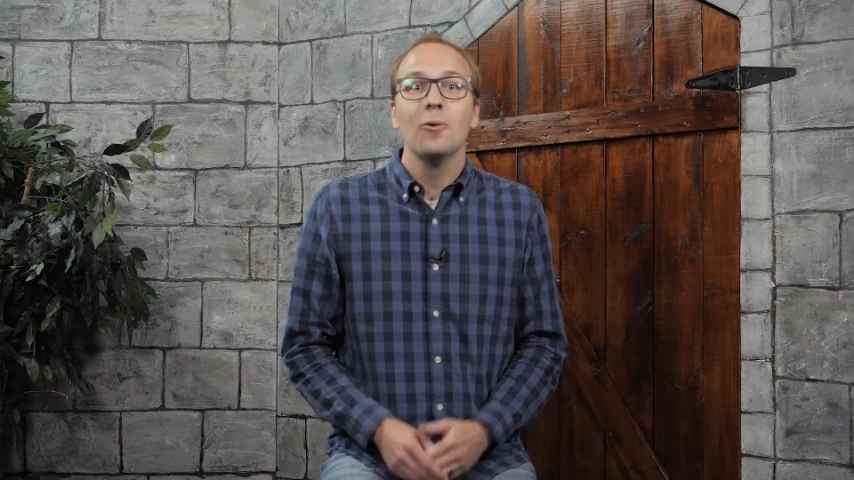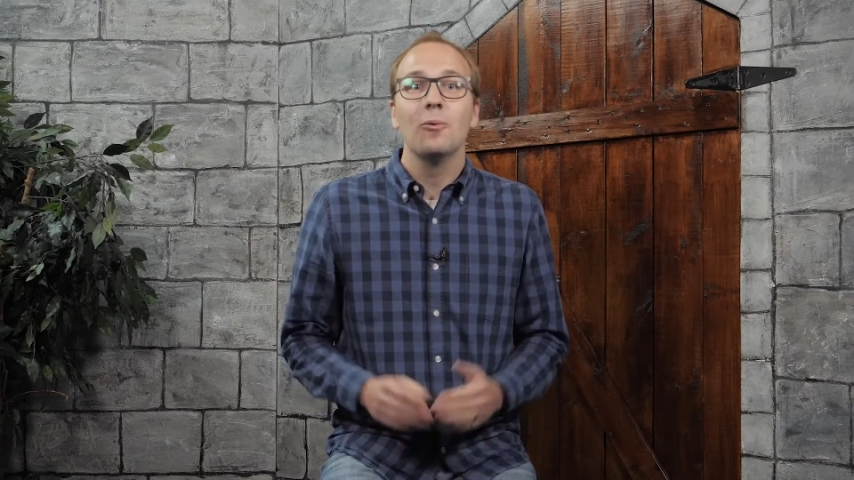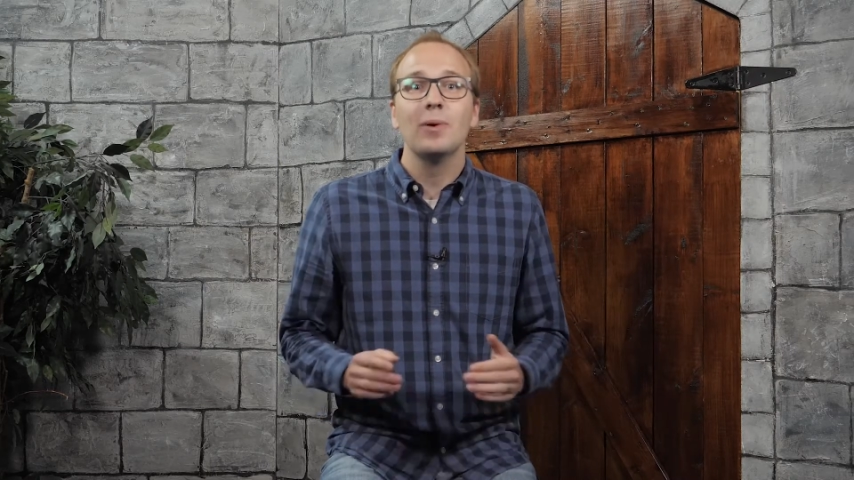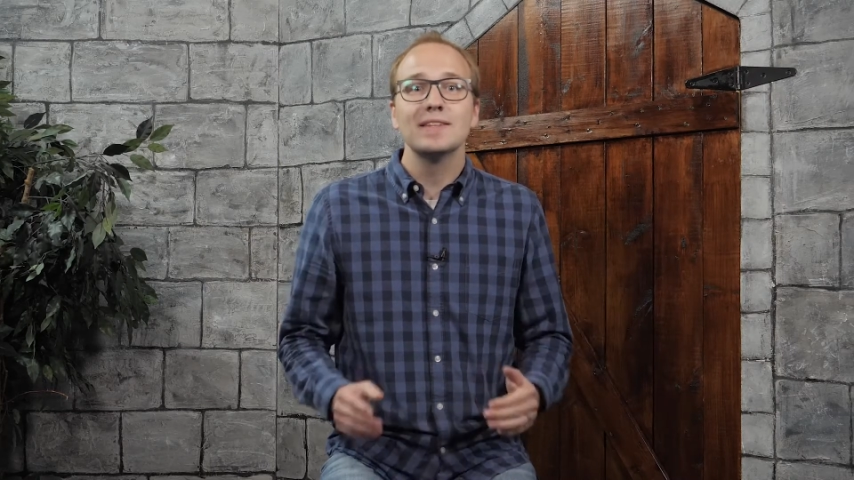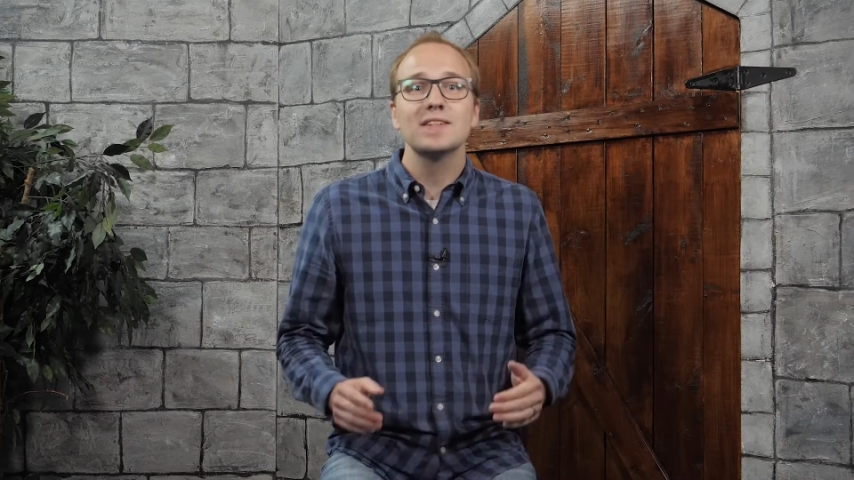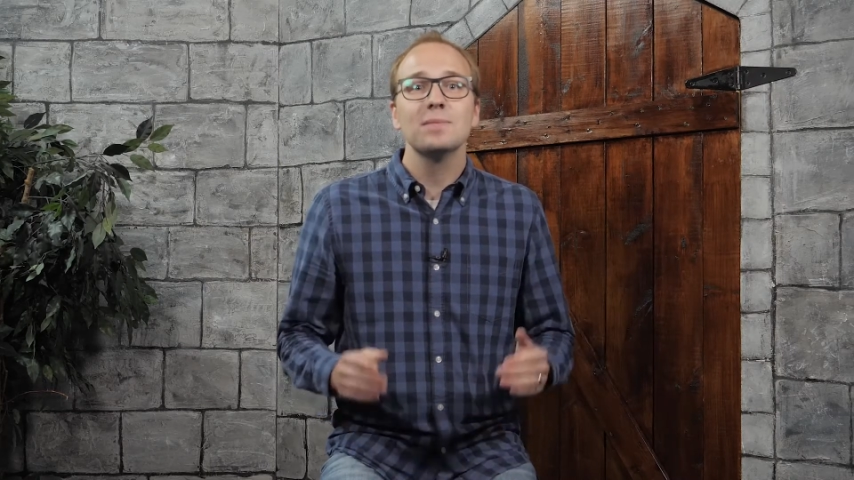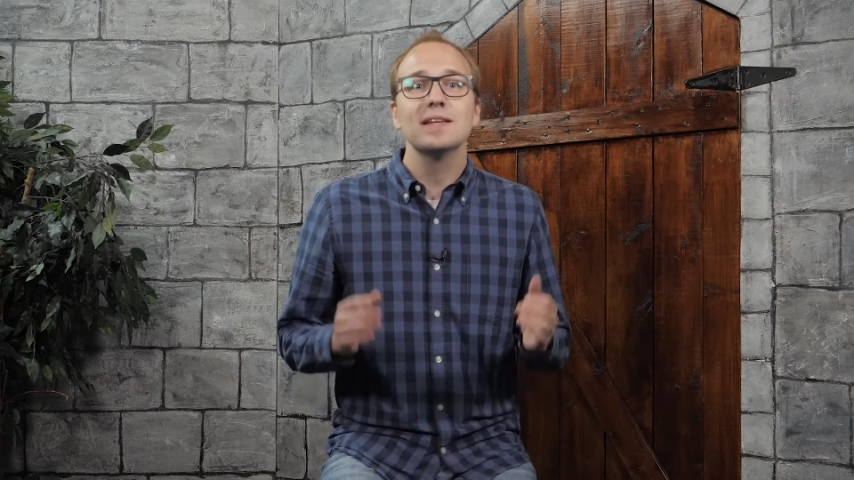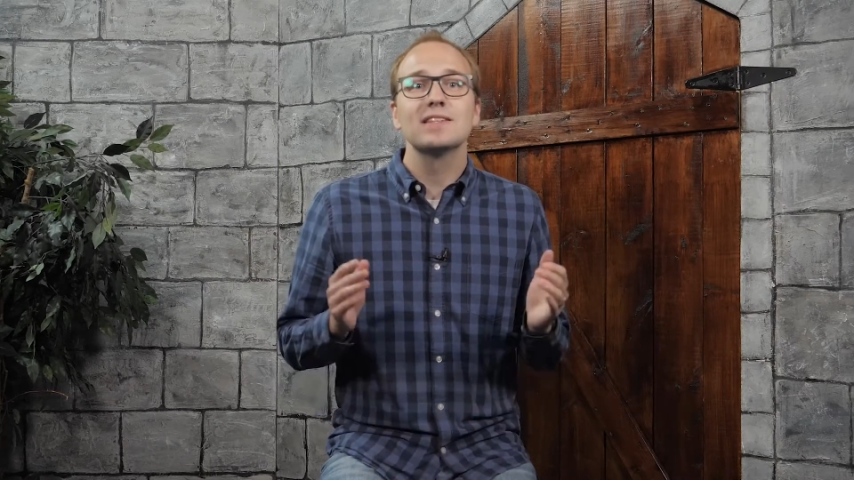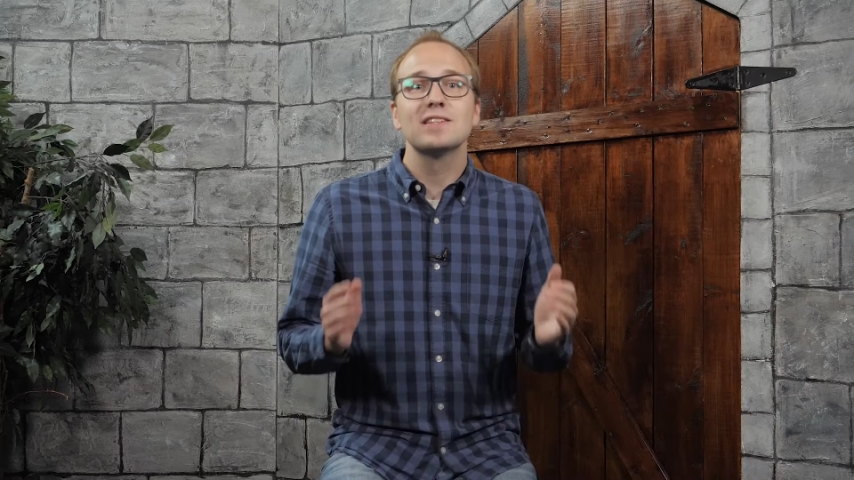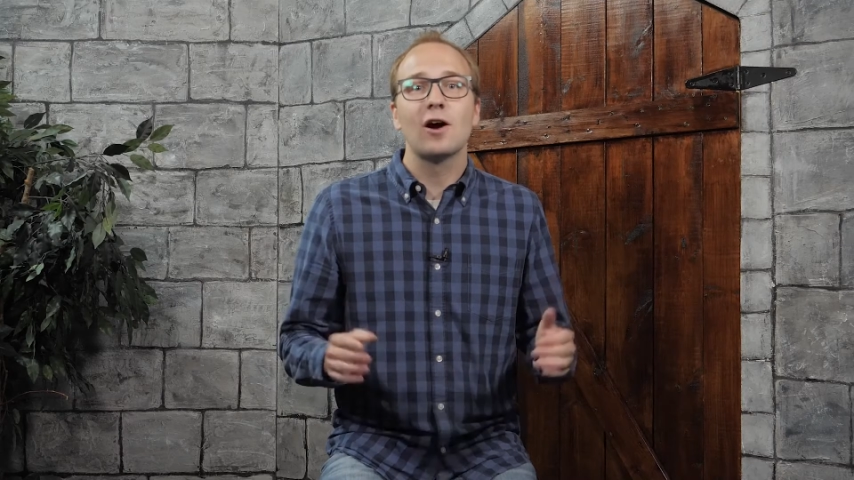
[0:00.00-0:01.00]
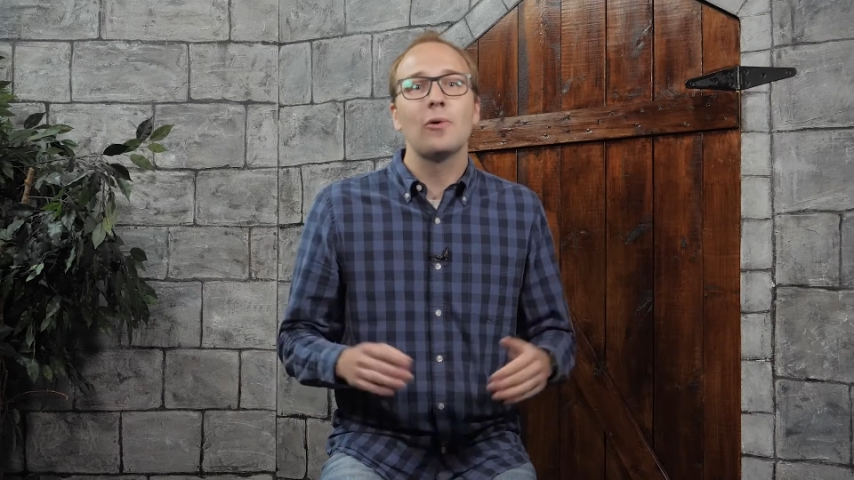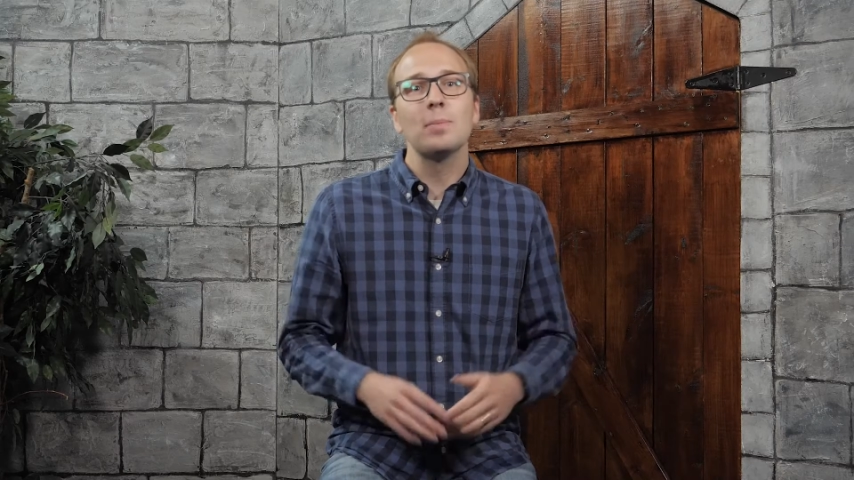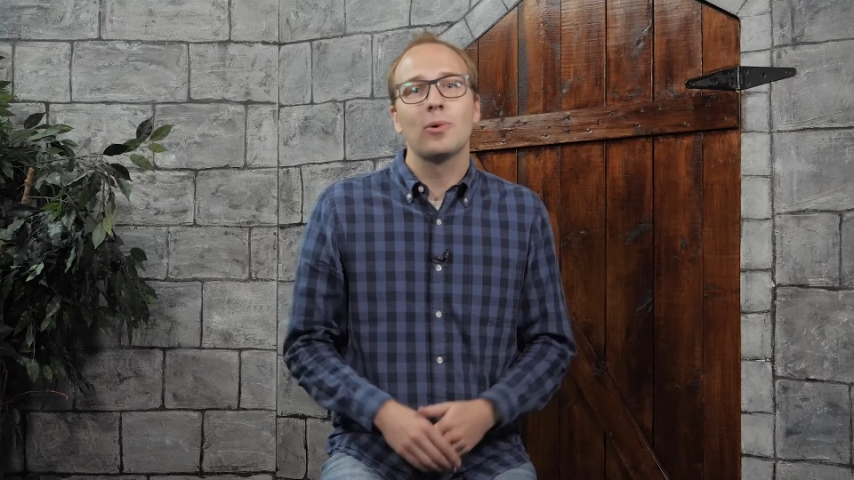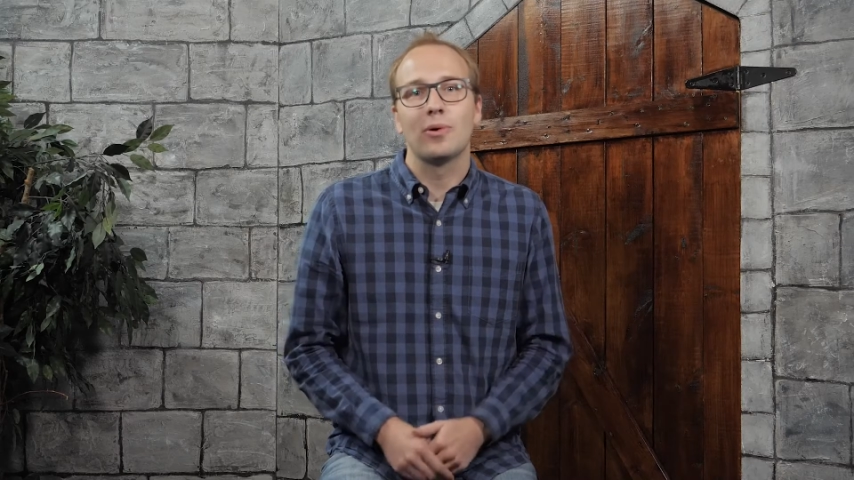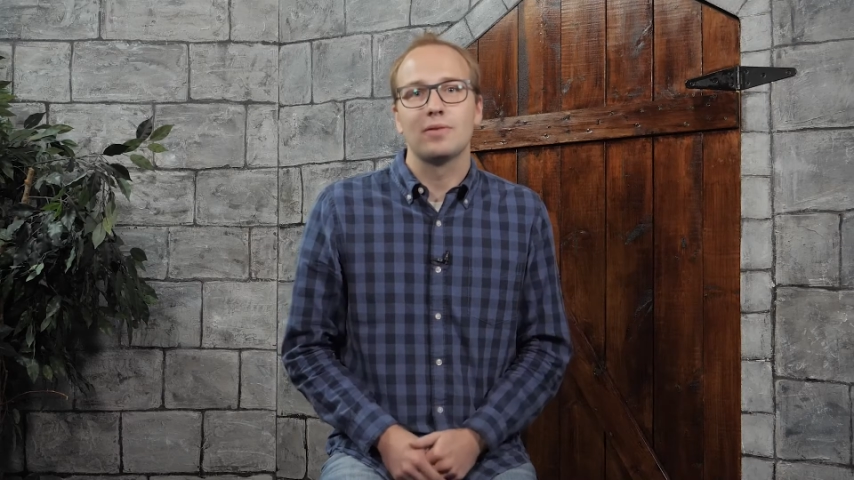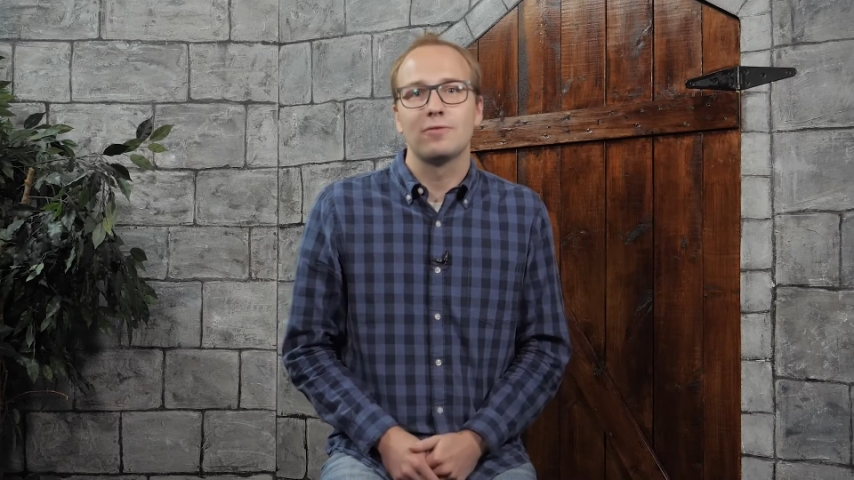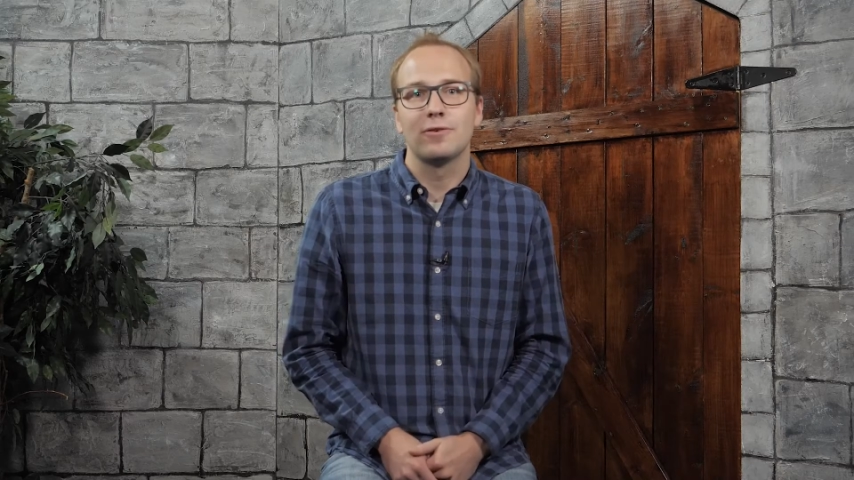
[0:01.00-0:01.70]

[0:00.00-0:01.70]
Wisdom is so important